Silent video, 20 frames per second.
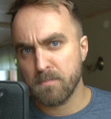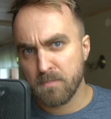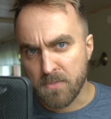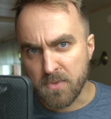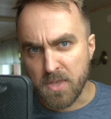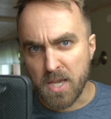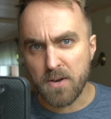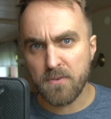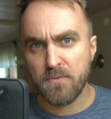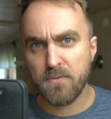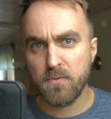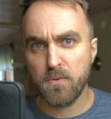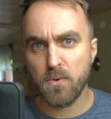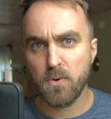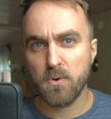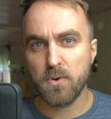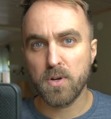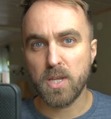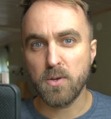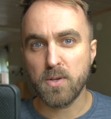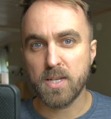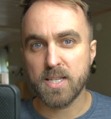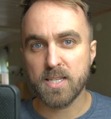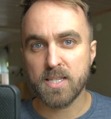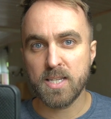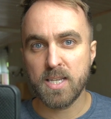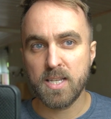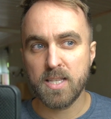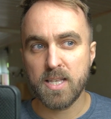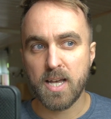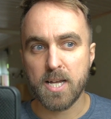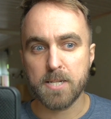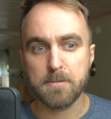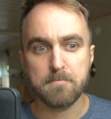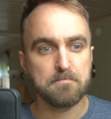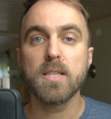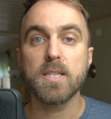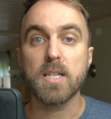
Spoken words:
Therefore, you can see that